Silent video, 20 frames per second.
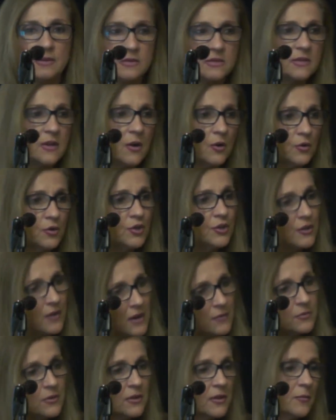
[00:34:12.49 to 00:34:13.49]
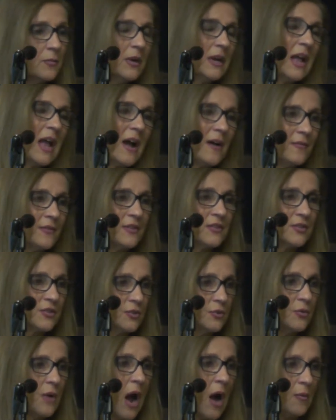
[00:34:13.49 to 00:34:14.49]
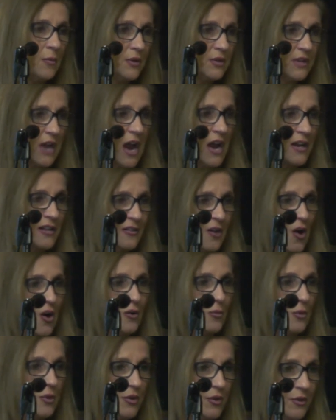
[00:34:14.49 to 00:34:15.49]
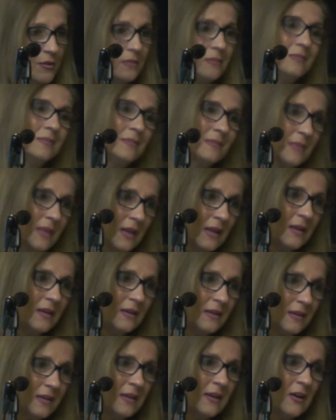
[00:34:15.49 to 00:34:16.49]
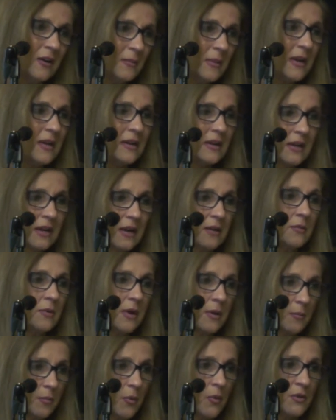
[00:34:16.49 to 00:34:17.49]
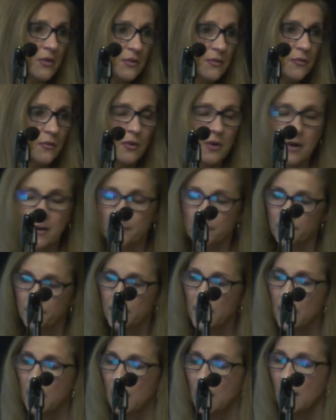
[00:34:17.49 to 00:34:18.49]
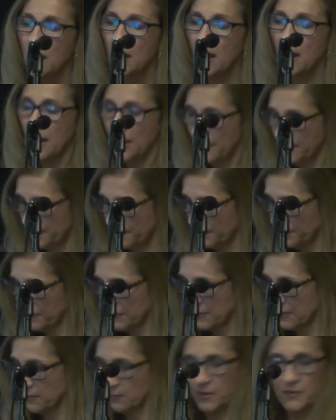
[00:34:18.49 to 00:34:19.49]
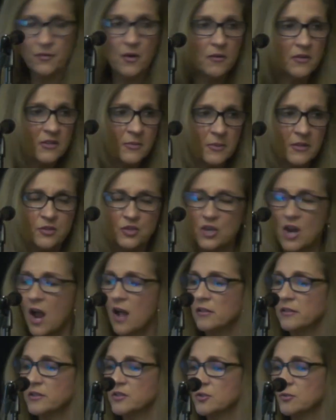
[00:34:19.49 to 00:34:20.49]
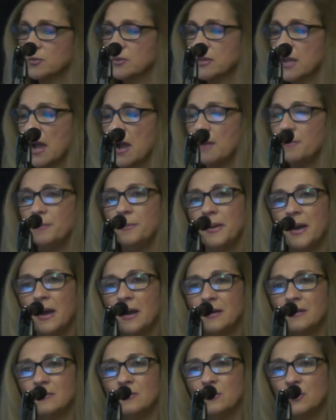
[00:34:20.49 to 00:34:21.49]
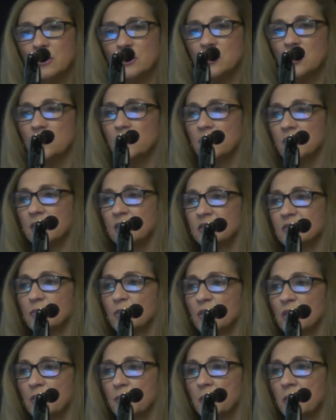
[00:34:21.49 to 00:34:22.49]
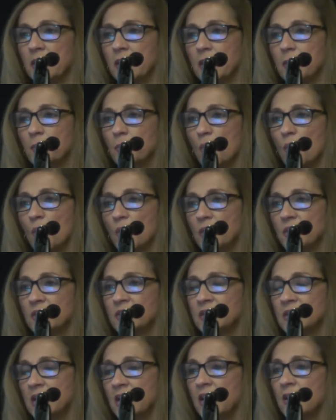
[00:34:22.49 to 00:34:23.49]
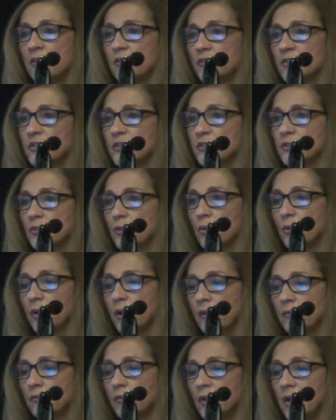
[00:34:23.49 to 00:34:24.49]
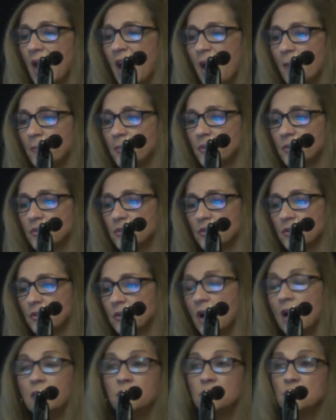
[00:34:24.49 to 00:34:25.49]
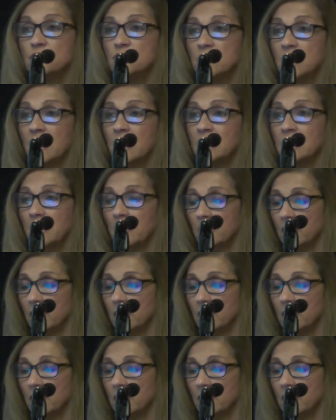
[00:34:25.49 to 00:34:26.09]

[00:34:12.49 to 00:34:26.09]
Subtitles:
So, you know, I really want to have this 2-hour dialogue with you. You know, am I going to get reimbursed for it? We've always been challenged with that, but we know that it's really, really important to hear the story of what happened to you. How did you get here?